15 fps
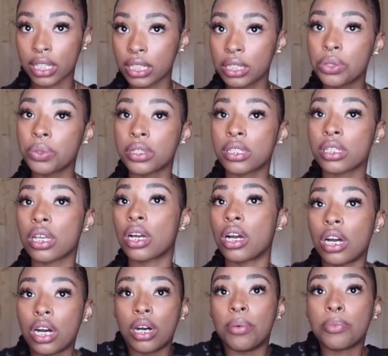into his
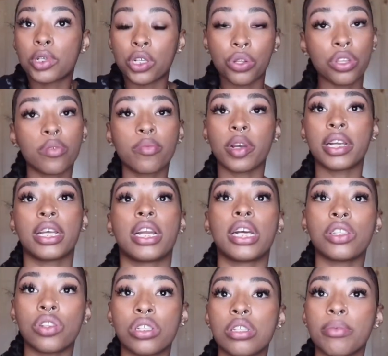um, clothing brand. And I
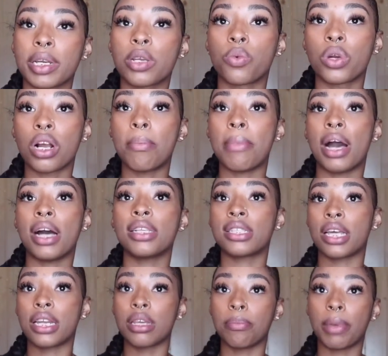saw somebody wear a mask
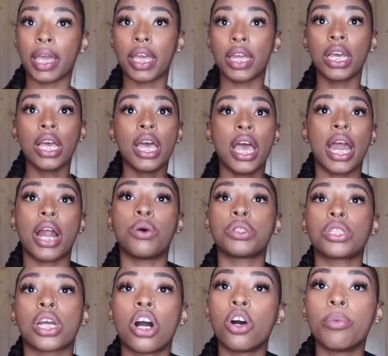that he made and I was
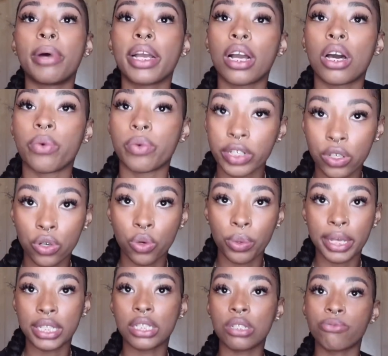like, oh my God, what a cool
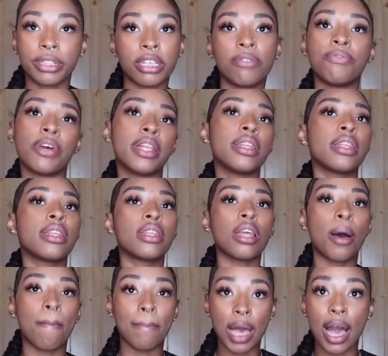way to reinvent
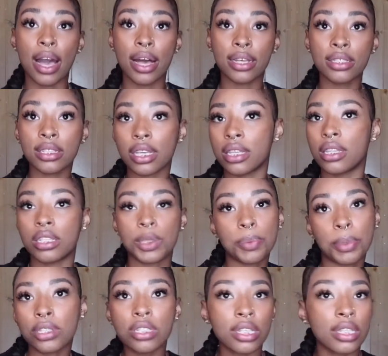a mask. And
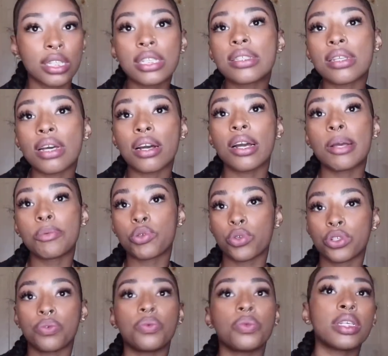especially in these times where
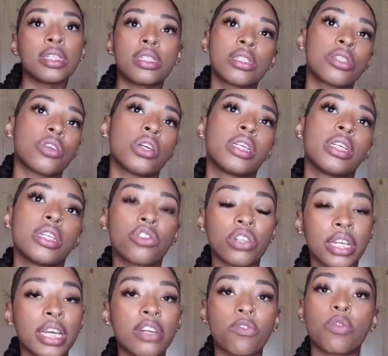you need to start getting
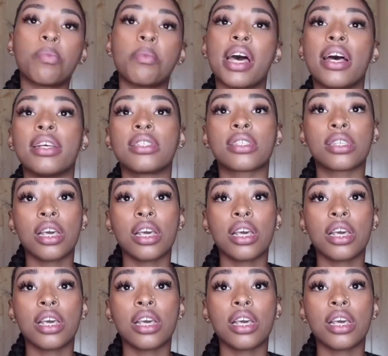creative with masks,